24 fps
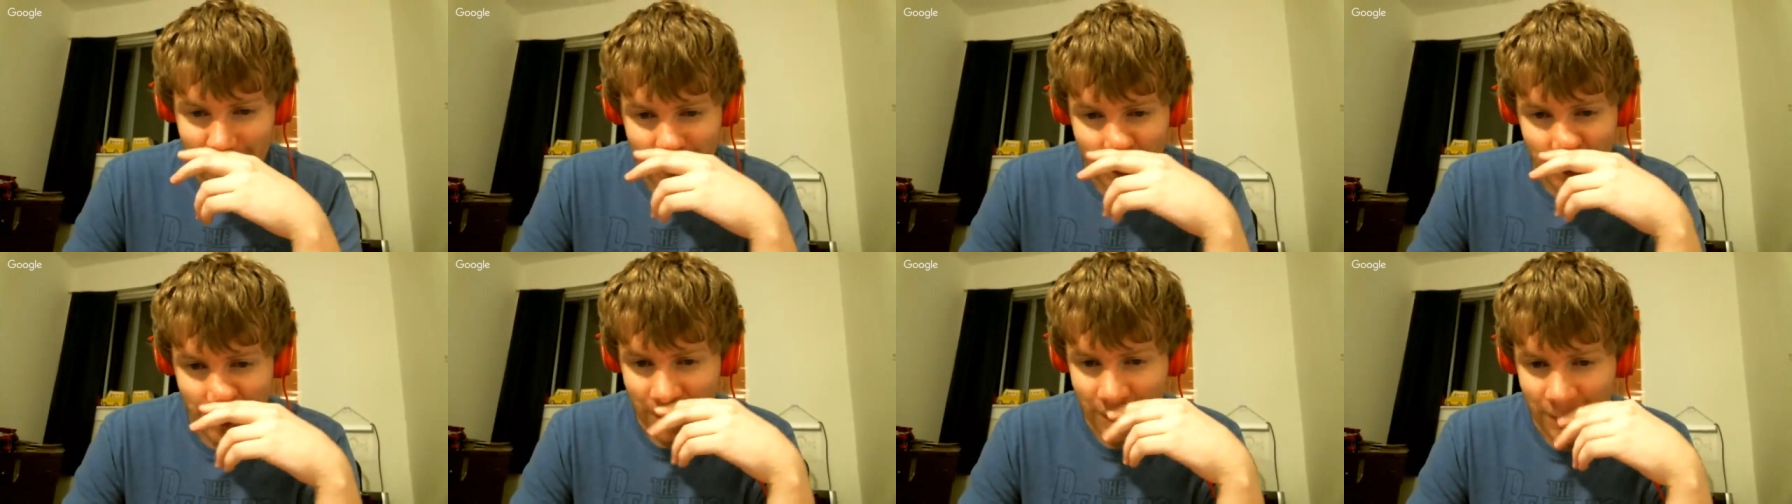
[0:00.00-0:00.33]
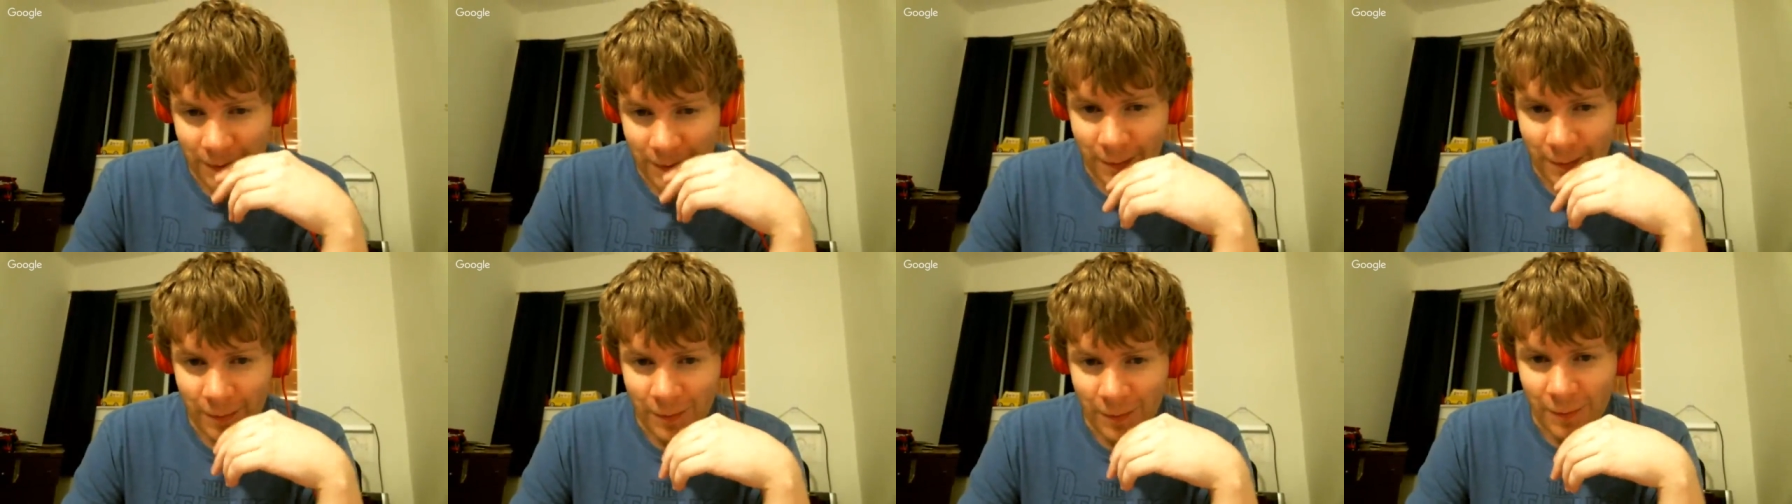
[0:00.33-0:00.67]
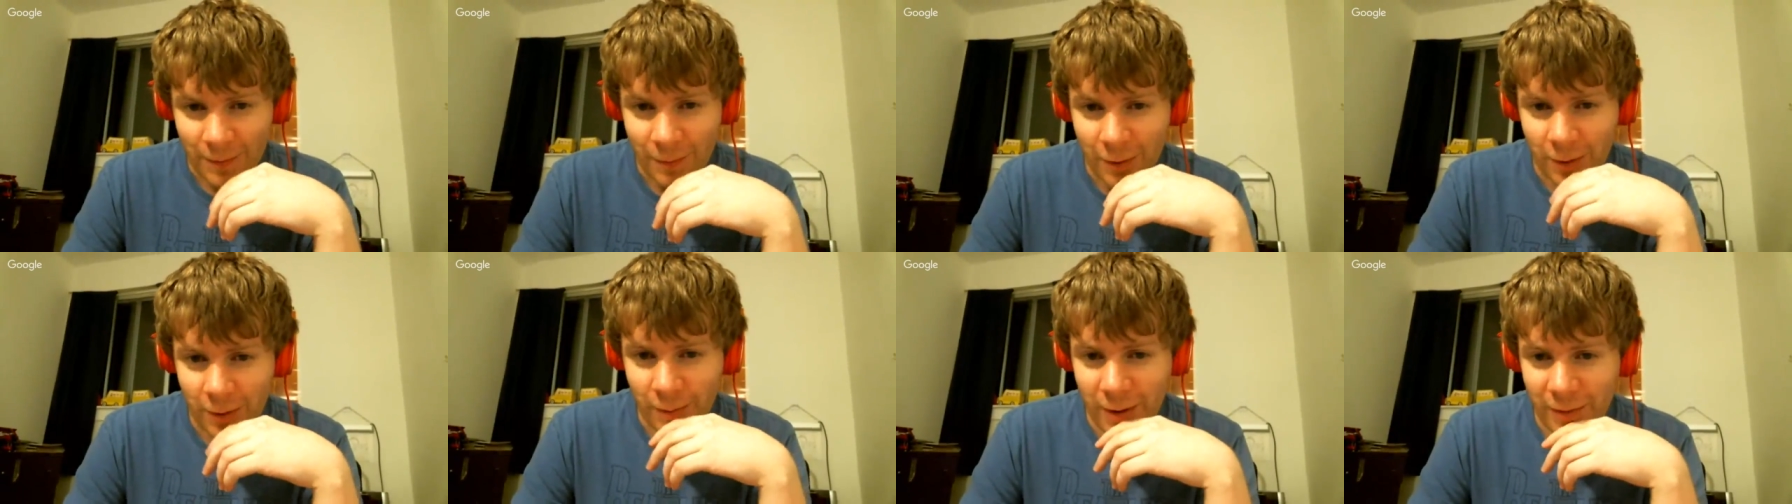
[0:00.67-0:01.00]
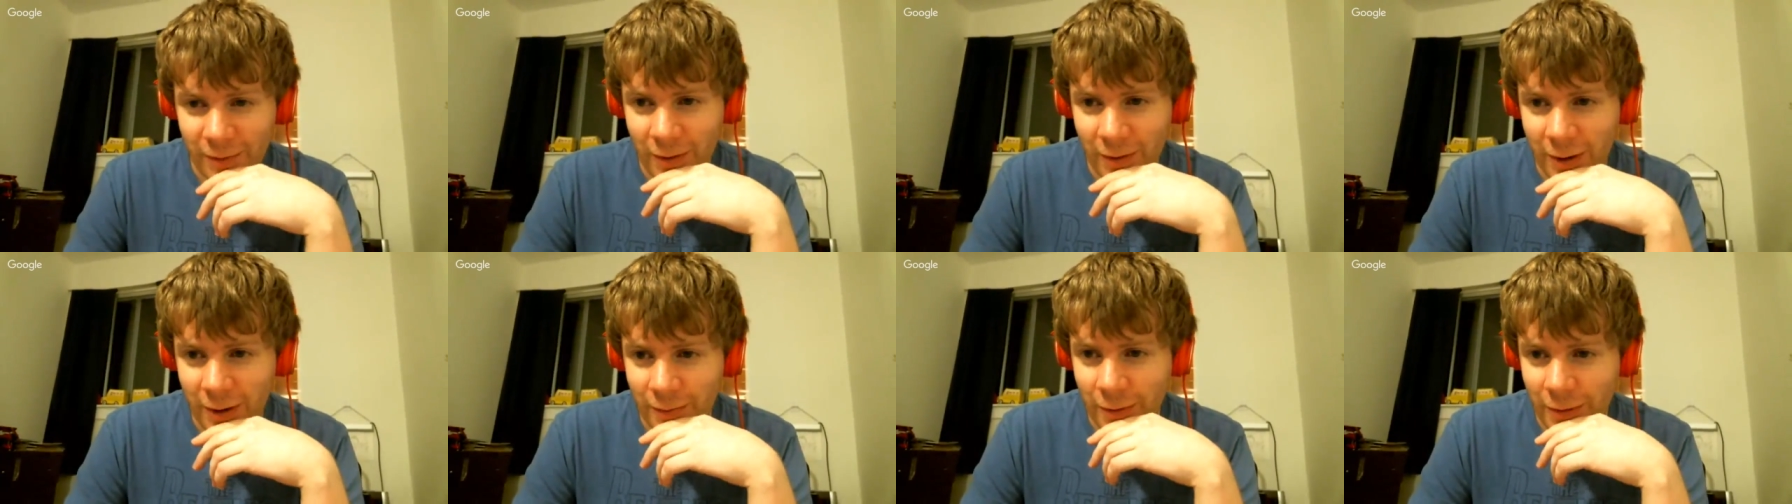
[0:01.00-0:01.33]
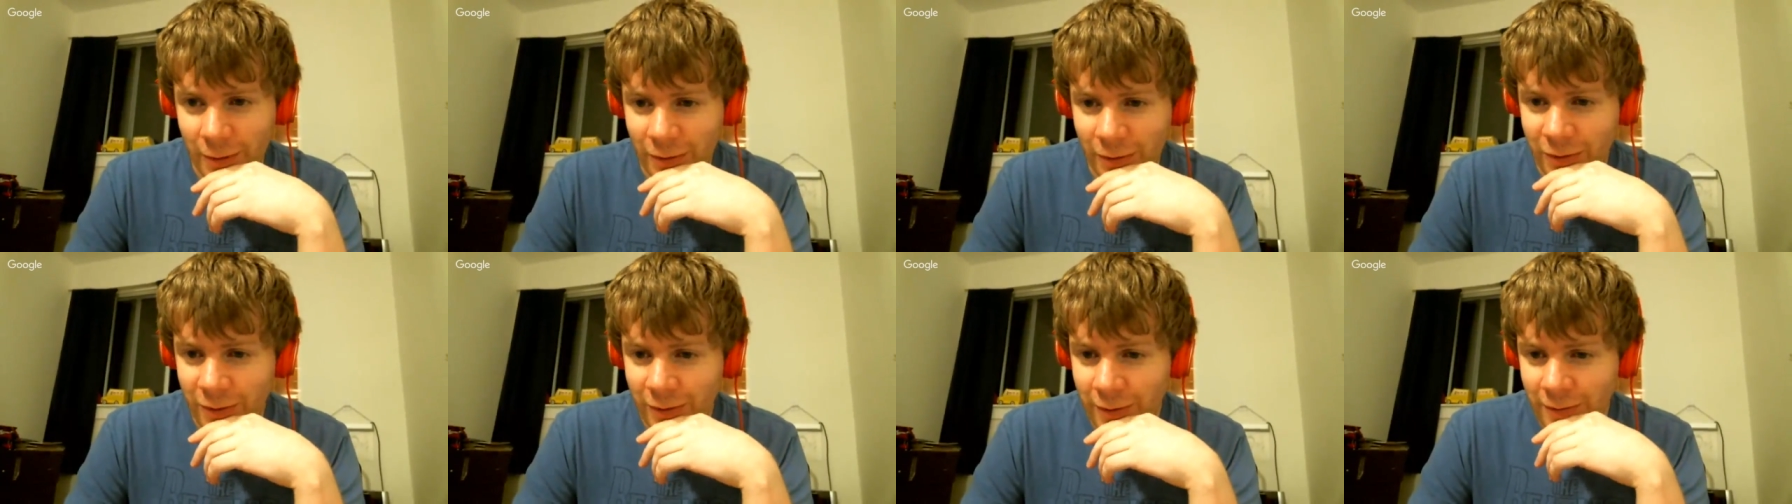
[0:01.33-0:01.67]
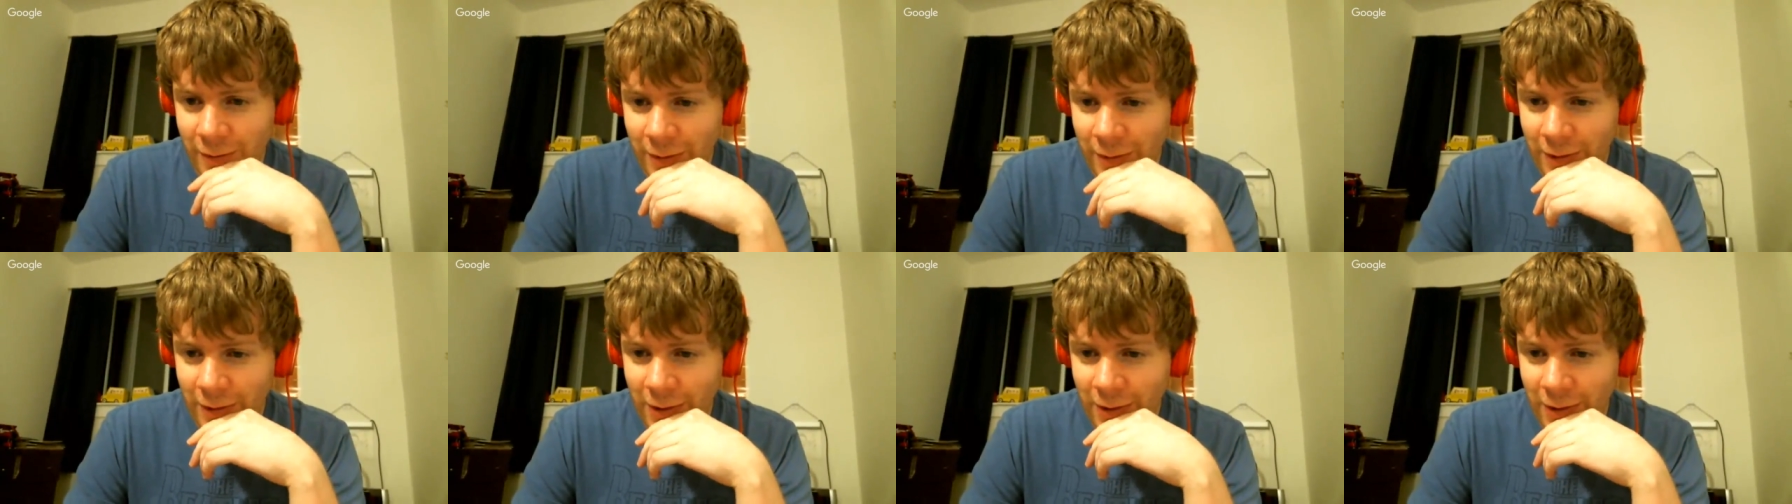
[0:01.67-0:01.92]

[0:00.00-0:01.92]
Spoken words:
one of my favorites.